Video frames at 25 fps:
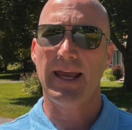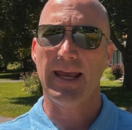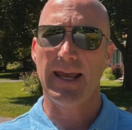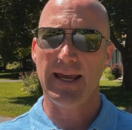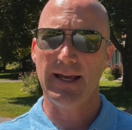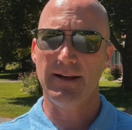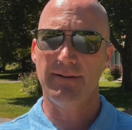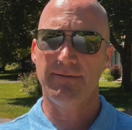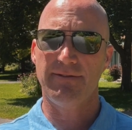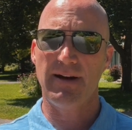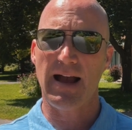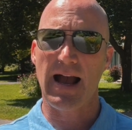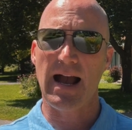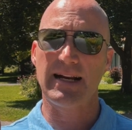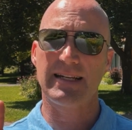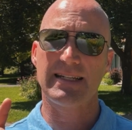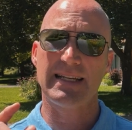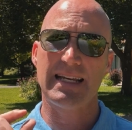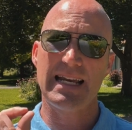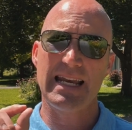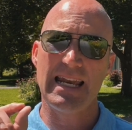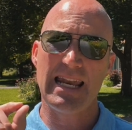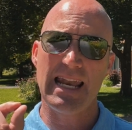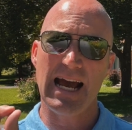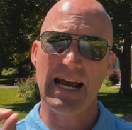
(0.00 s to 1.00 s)
In fact,
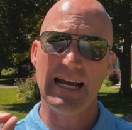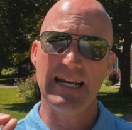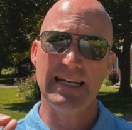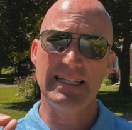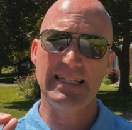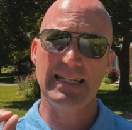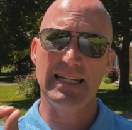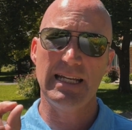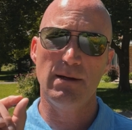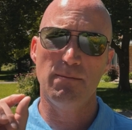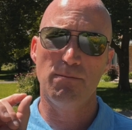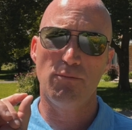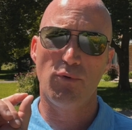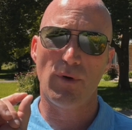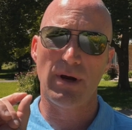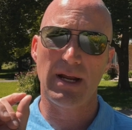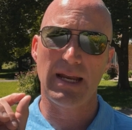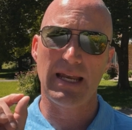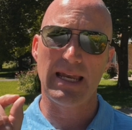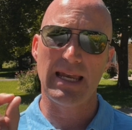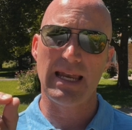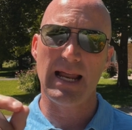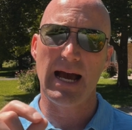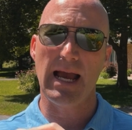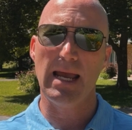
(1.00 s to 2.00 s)

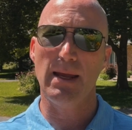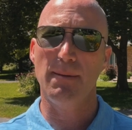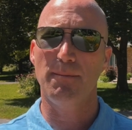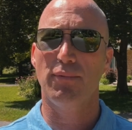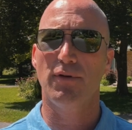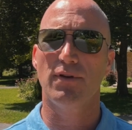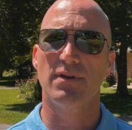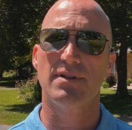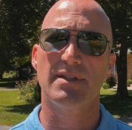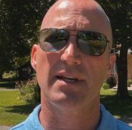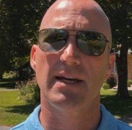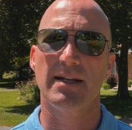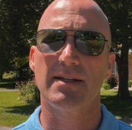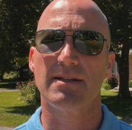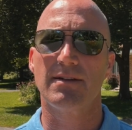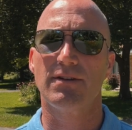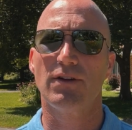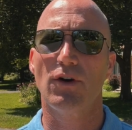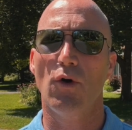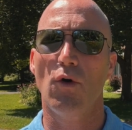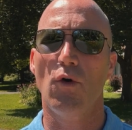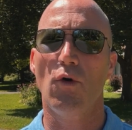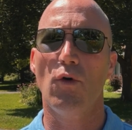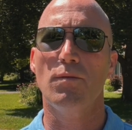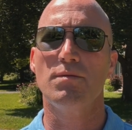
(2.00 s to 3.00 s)
19.9% percent of
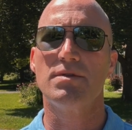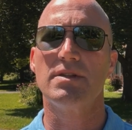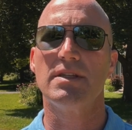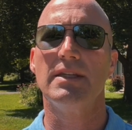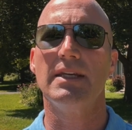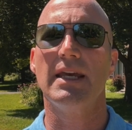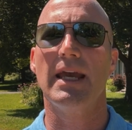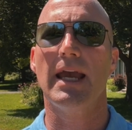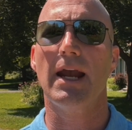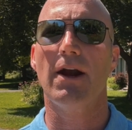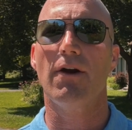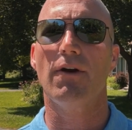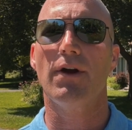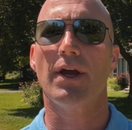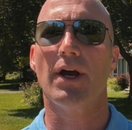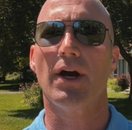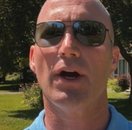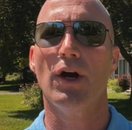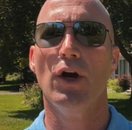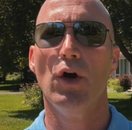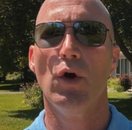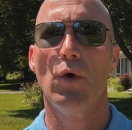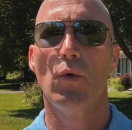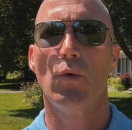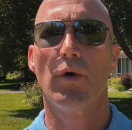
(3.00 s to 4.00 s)
the homes in the area
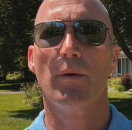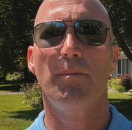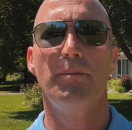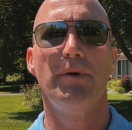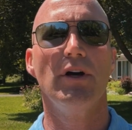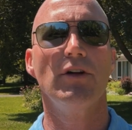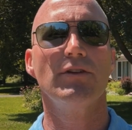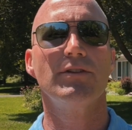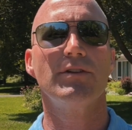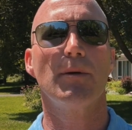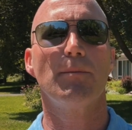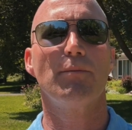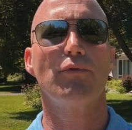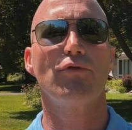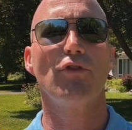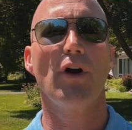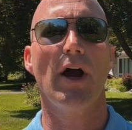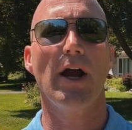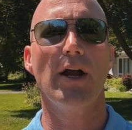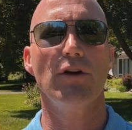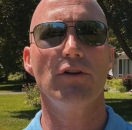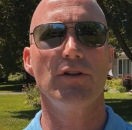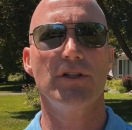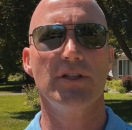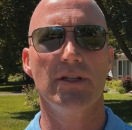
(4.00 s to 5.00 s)
were built
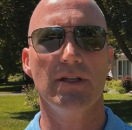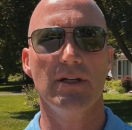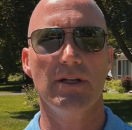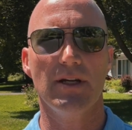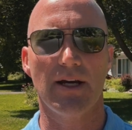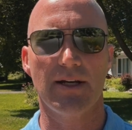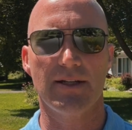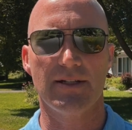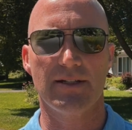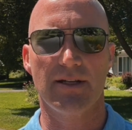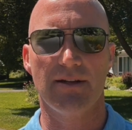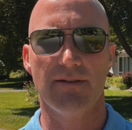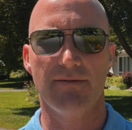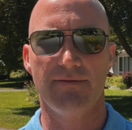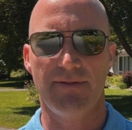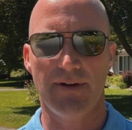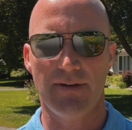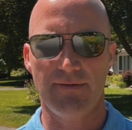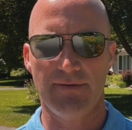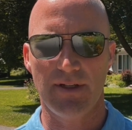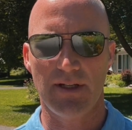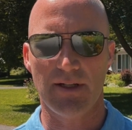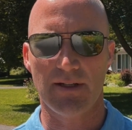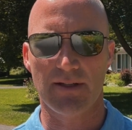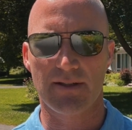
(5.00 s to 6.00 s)
prior to the
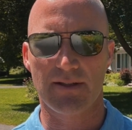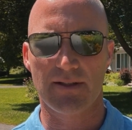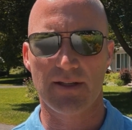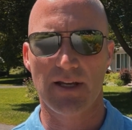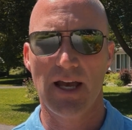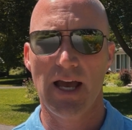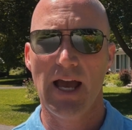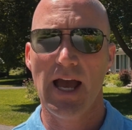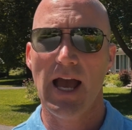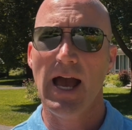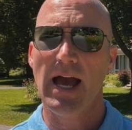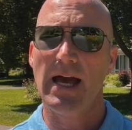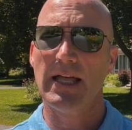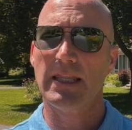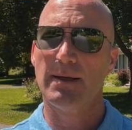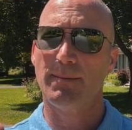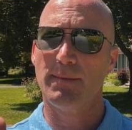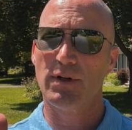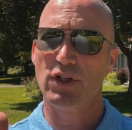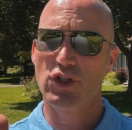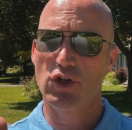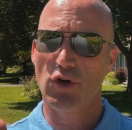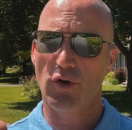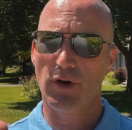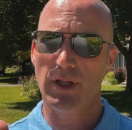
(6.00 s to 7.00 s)
1950s, and the
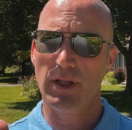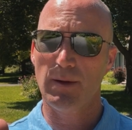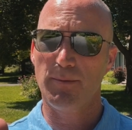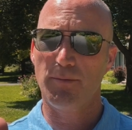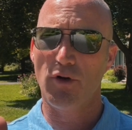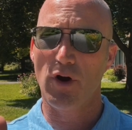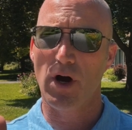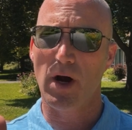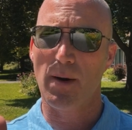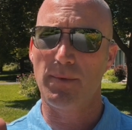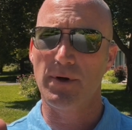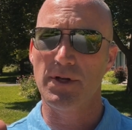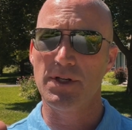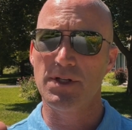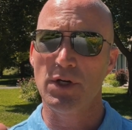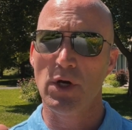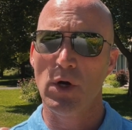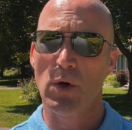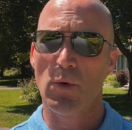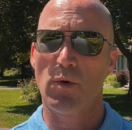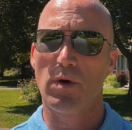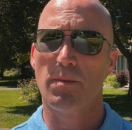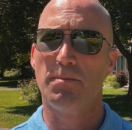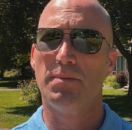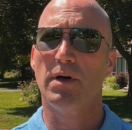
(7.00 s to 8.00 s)
majority of the properties
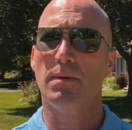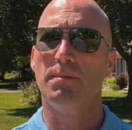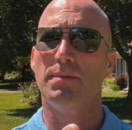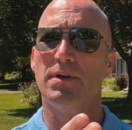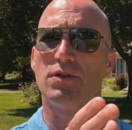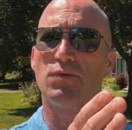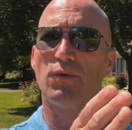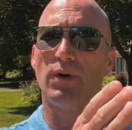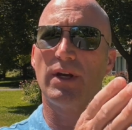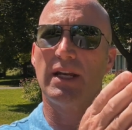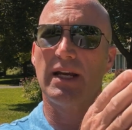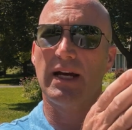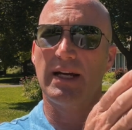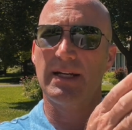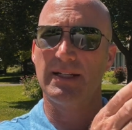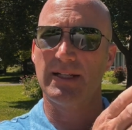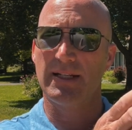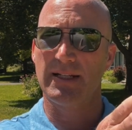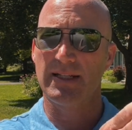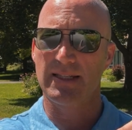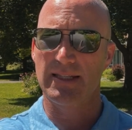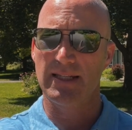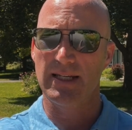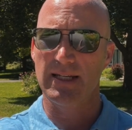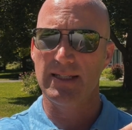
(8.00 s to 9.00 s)
were built between
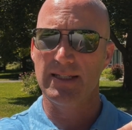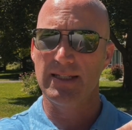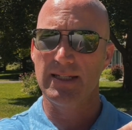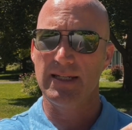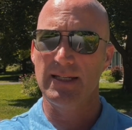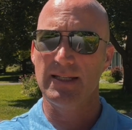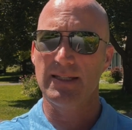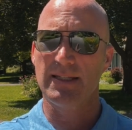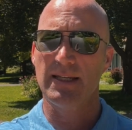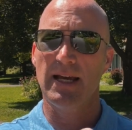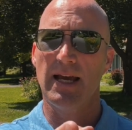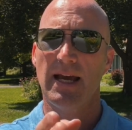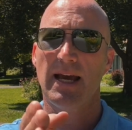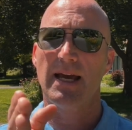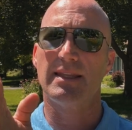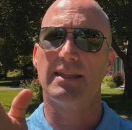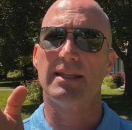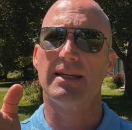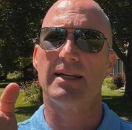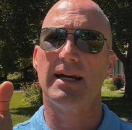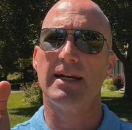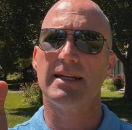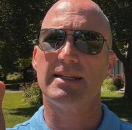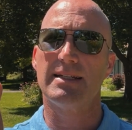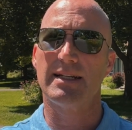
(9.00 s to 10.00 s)
1960s and the
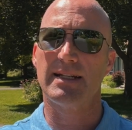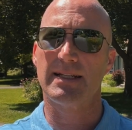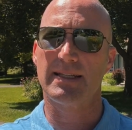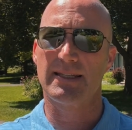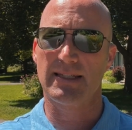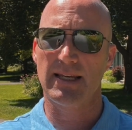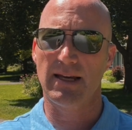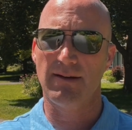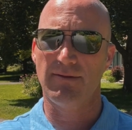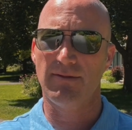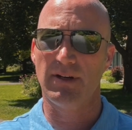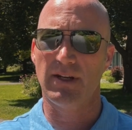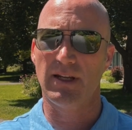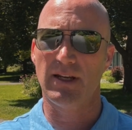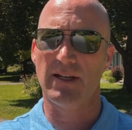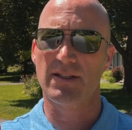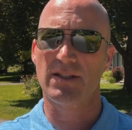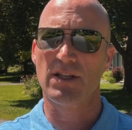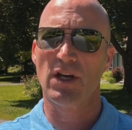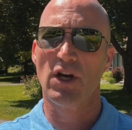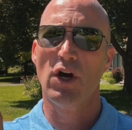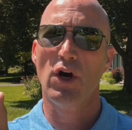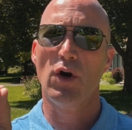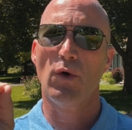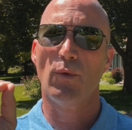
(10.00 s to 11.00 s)
1970s
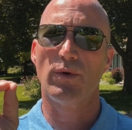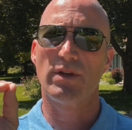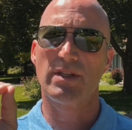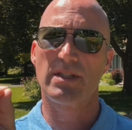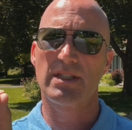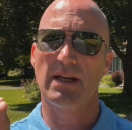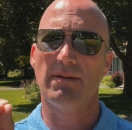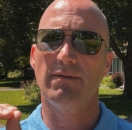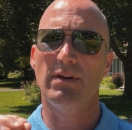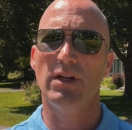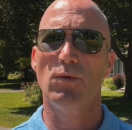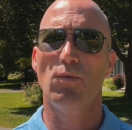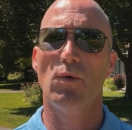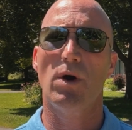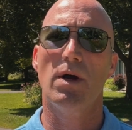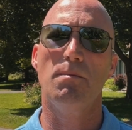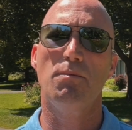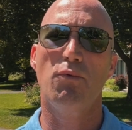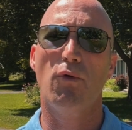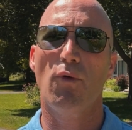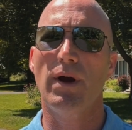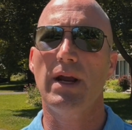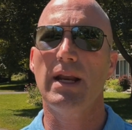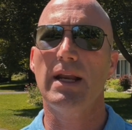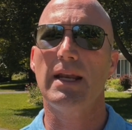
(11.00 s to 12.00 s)
with
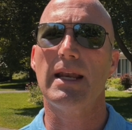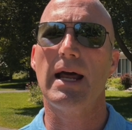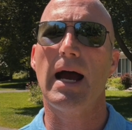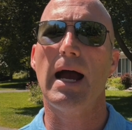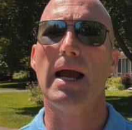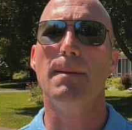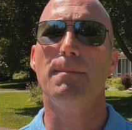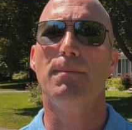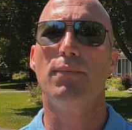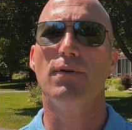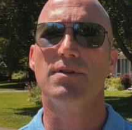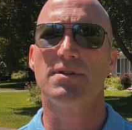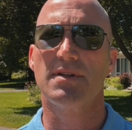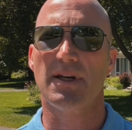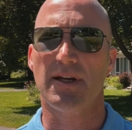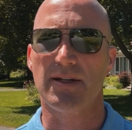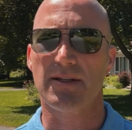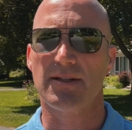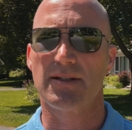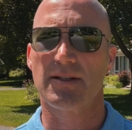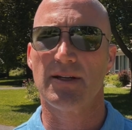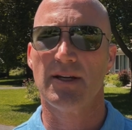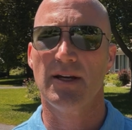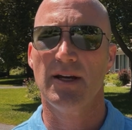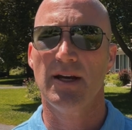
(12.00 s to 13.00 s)

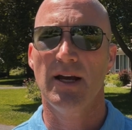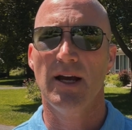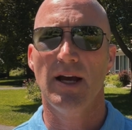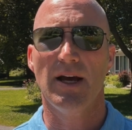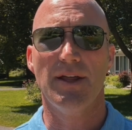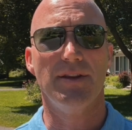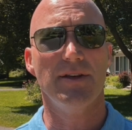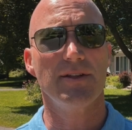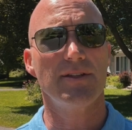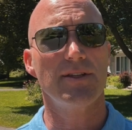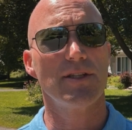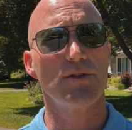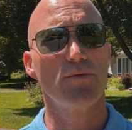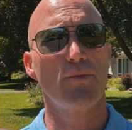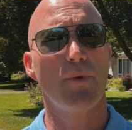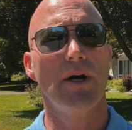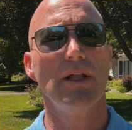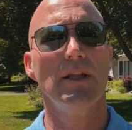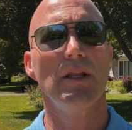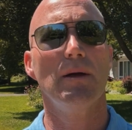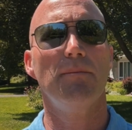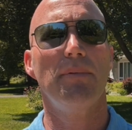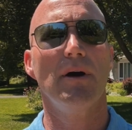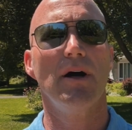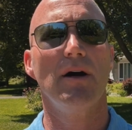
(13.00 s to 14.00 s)
71.9%. And this is
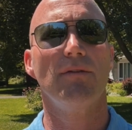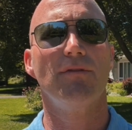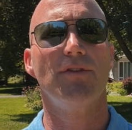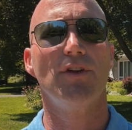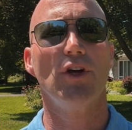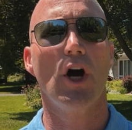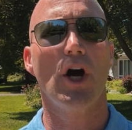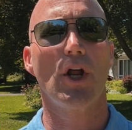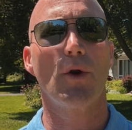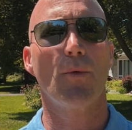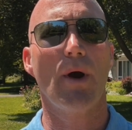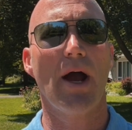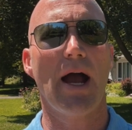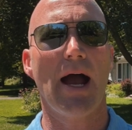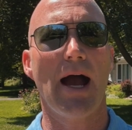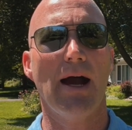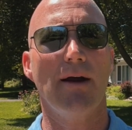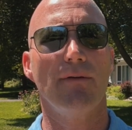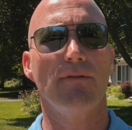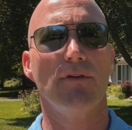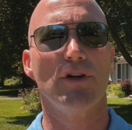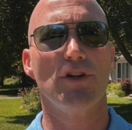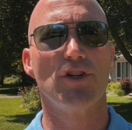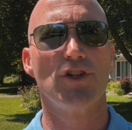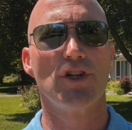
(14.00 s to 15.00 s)
well above the Ottawa
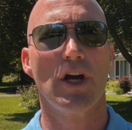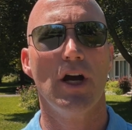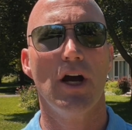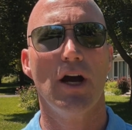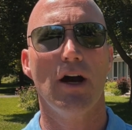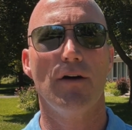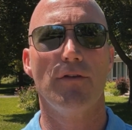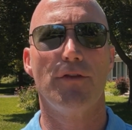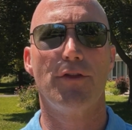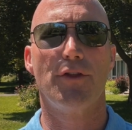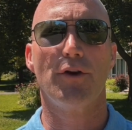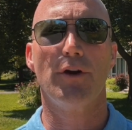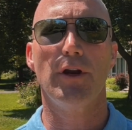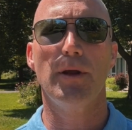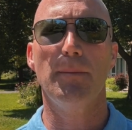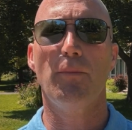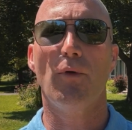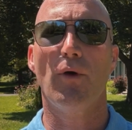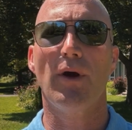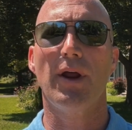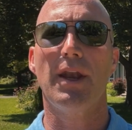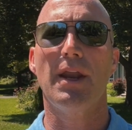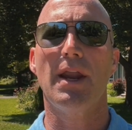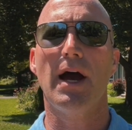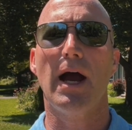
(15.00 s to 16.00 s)
average of
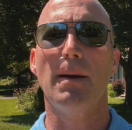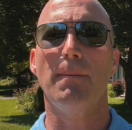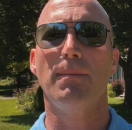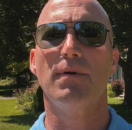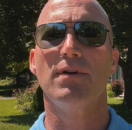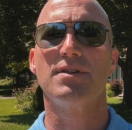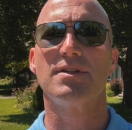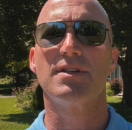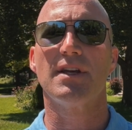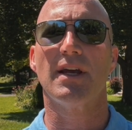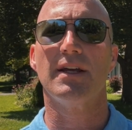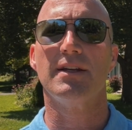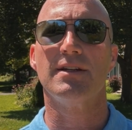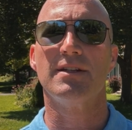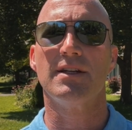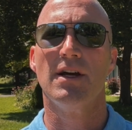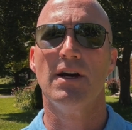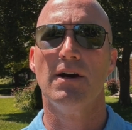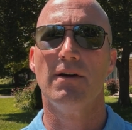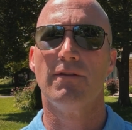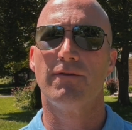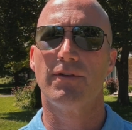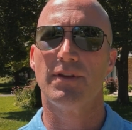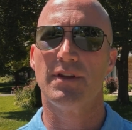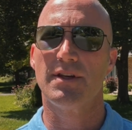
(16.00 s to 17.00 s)
30.9%
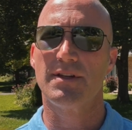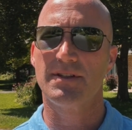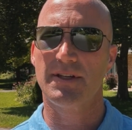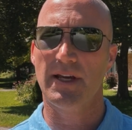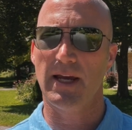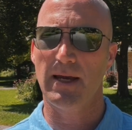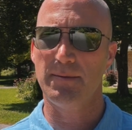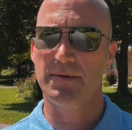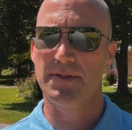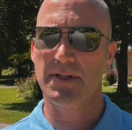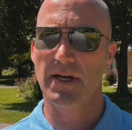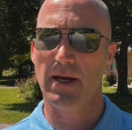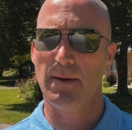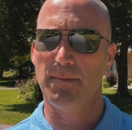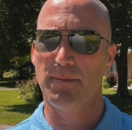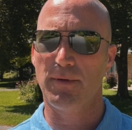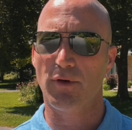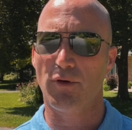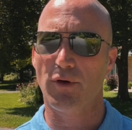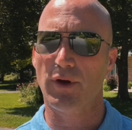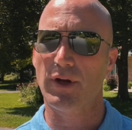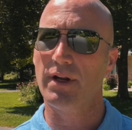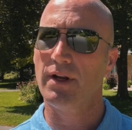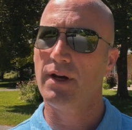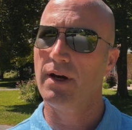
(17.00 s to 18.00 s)
for the same time
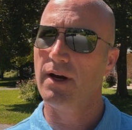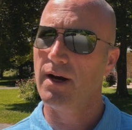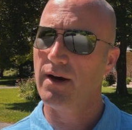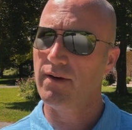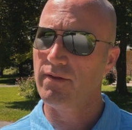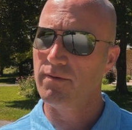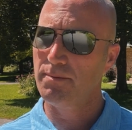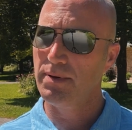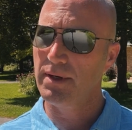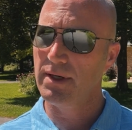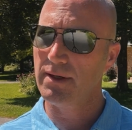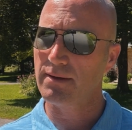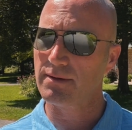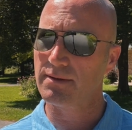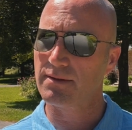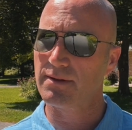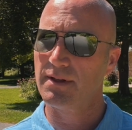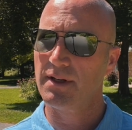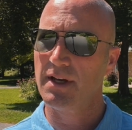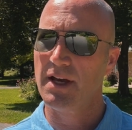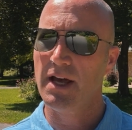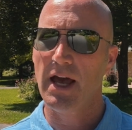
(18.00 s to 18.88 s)
period of build.